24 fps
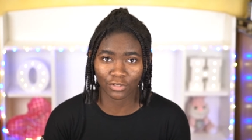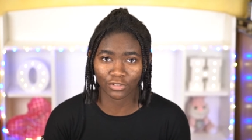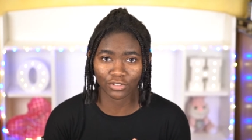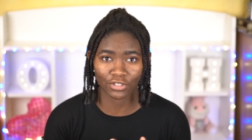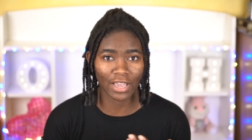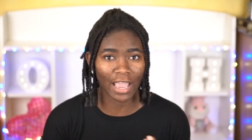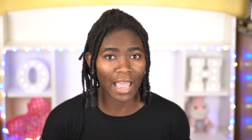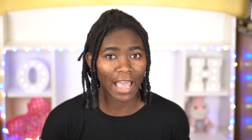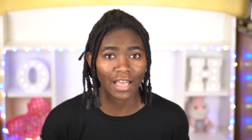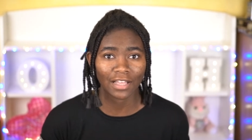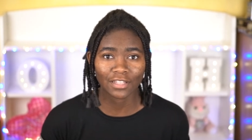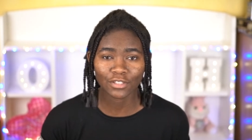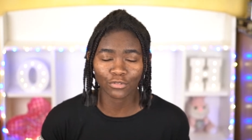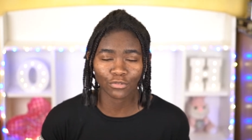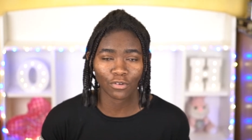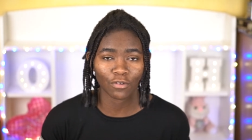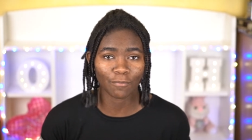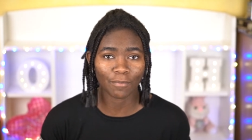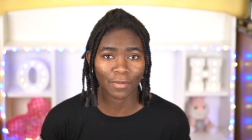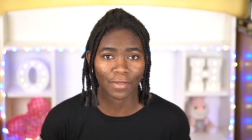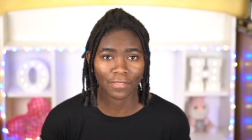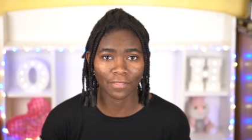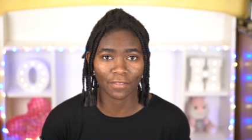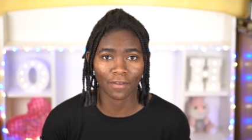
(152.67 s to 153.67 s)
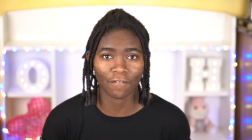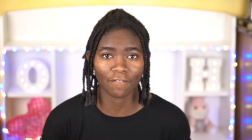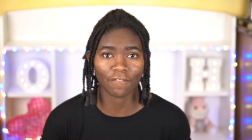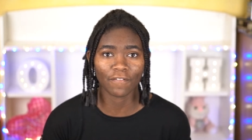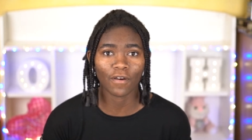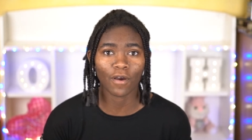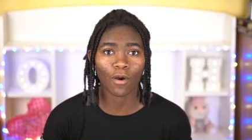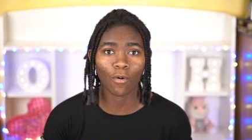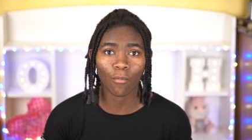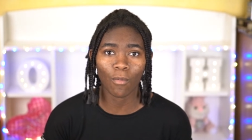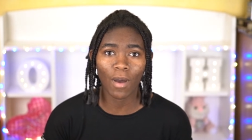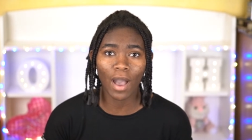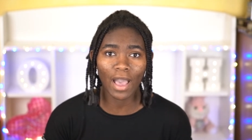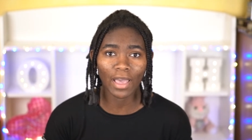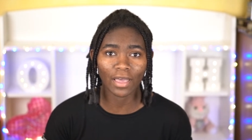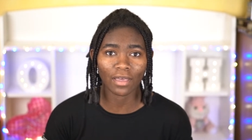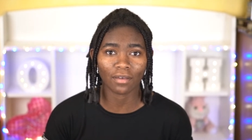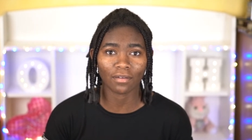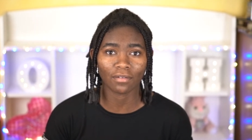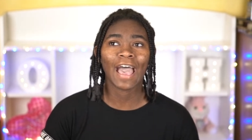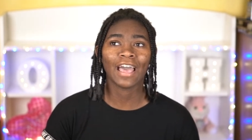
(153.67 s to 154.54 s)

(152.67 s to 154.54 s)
So she had to have been there for a while.